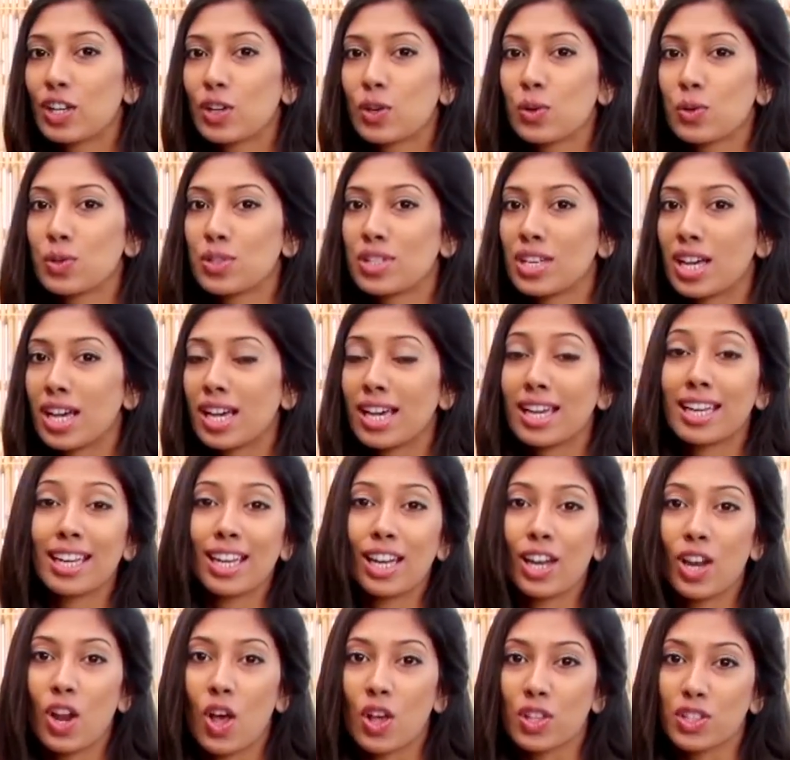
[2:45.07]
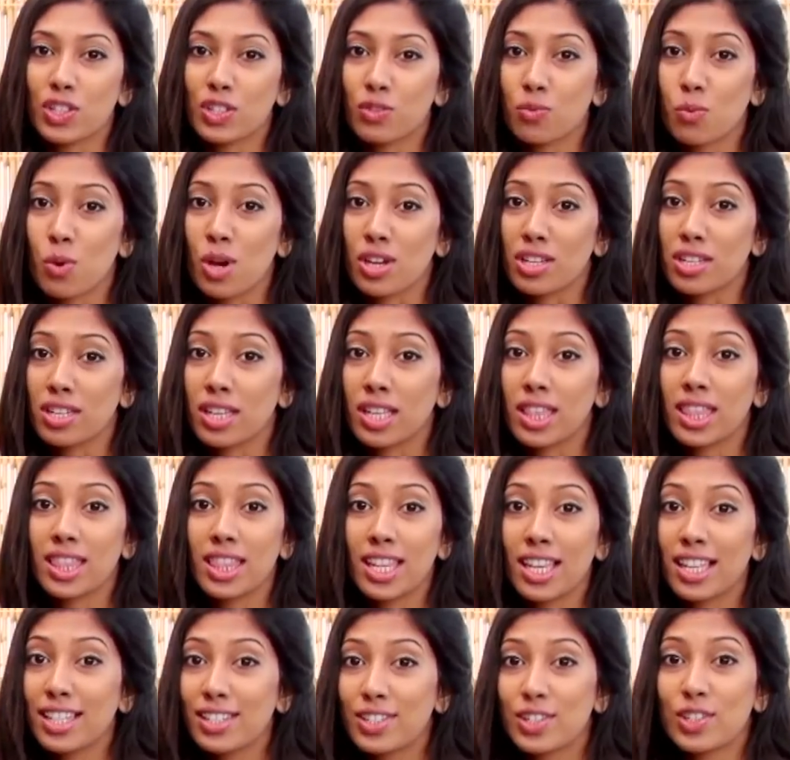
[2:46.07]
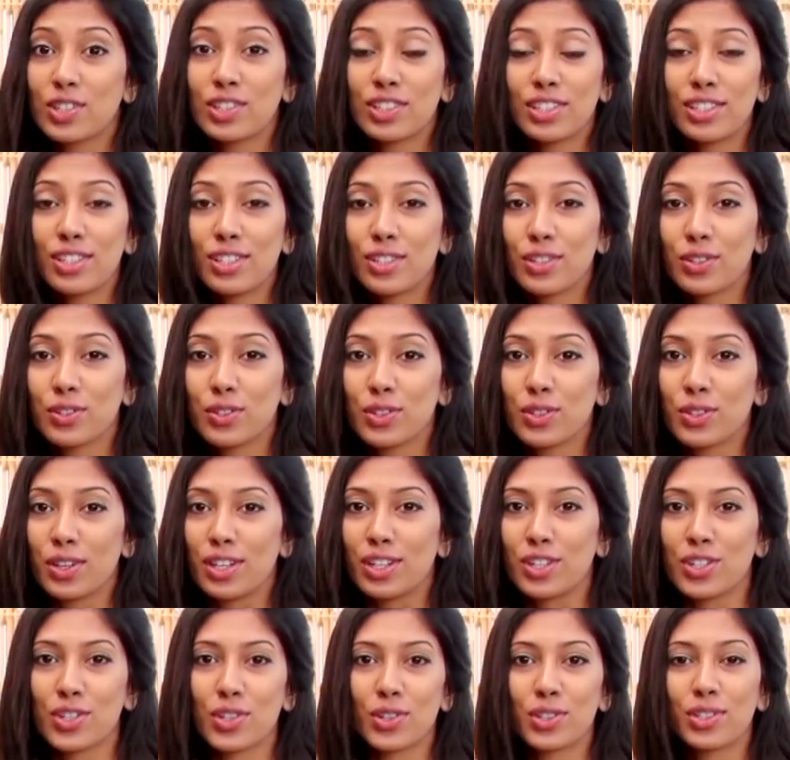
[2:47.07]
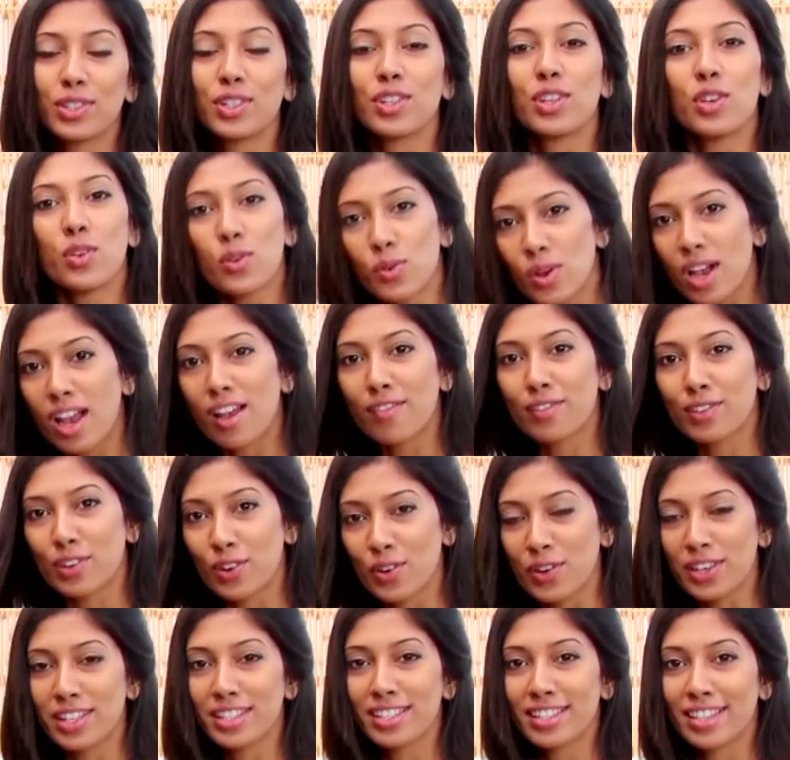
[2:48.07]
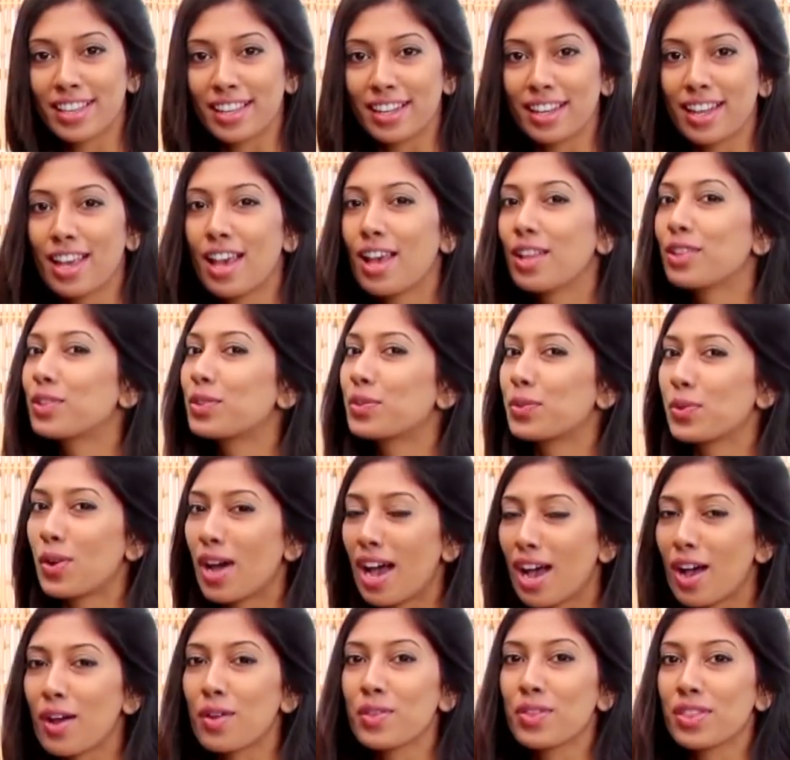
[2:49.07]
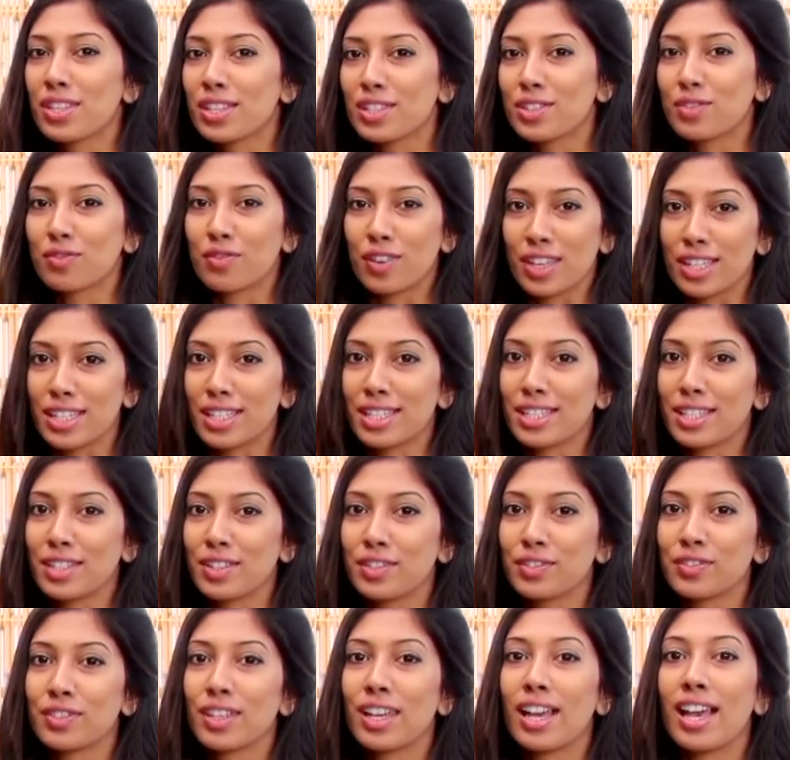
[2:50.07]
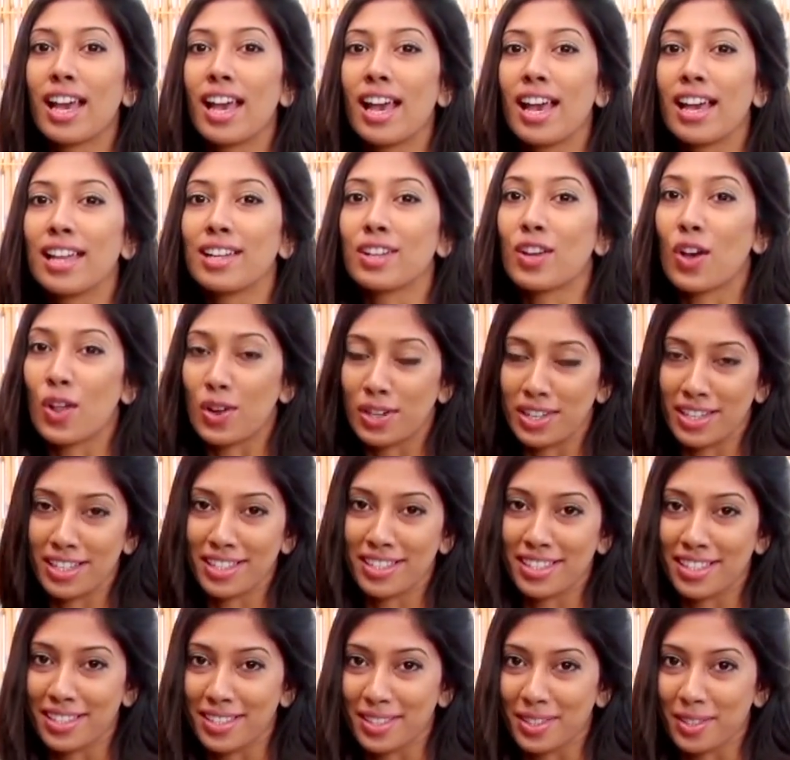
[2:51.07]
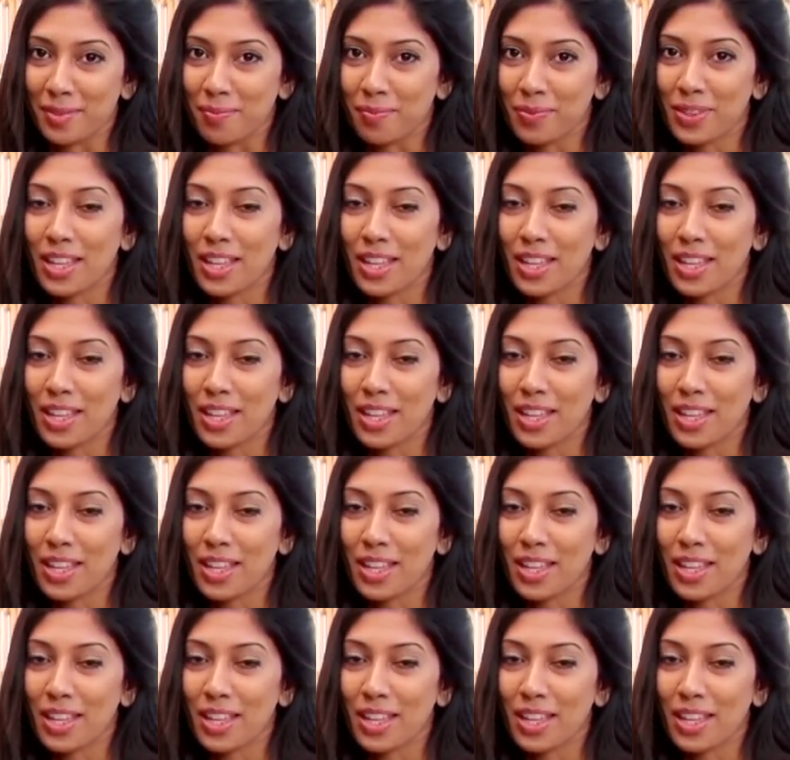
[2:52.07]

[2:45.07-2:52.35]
Good diet, lots of water, things you can do to ensure that you have glowing skin throughout this festive and holiday season.